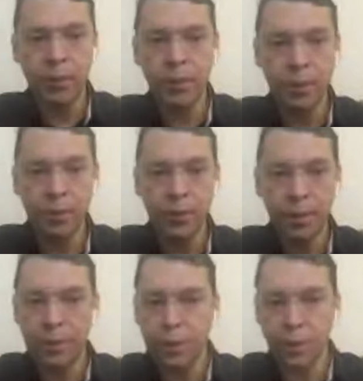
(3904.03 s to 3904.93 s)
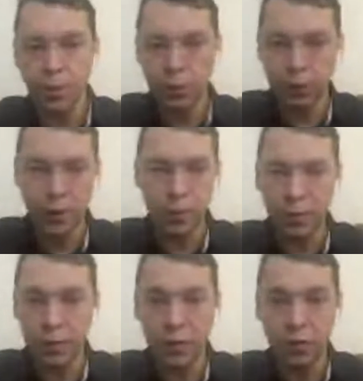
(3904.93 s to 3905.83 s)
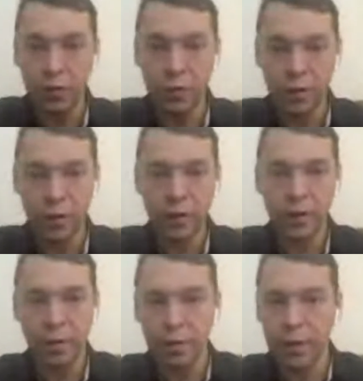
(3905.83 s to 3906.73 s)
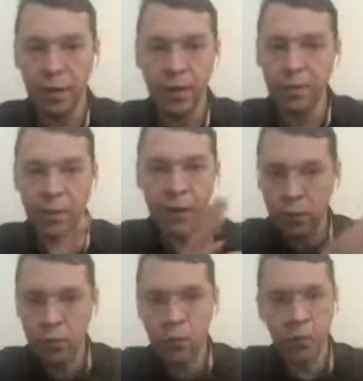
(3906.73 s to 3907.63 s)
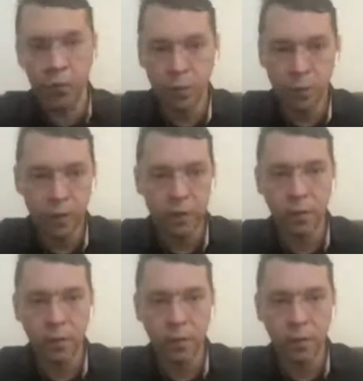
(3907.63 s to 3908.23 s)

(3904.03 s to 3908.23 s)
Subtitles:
financial one, like, and they have like they do security audit, like